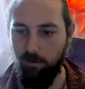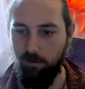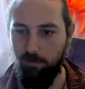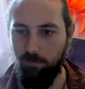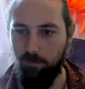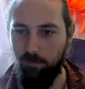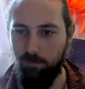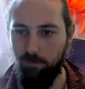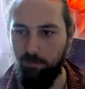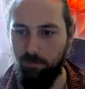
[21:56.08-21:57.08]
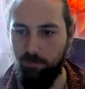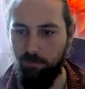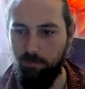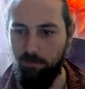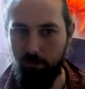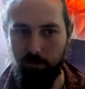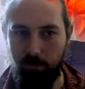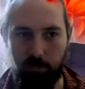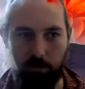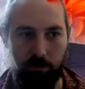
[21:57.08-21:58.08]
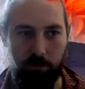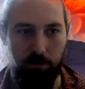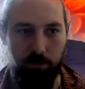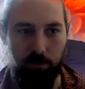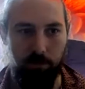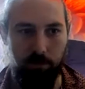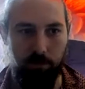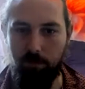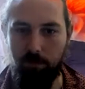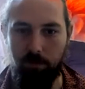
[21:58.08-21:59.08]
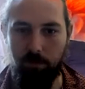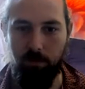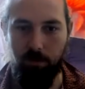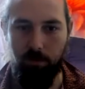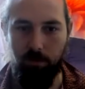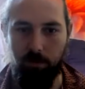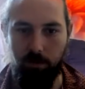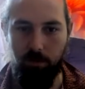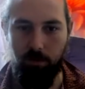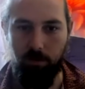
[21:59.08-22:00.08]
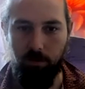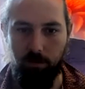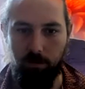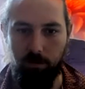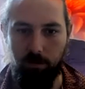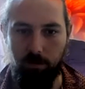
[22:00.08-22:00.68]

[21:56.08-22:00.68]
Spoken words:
[no speech]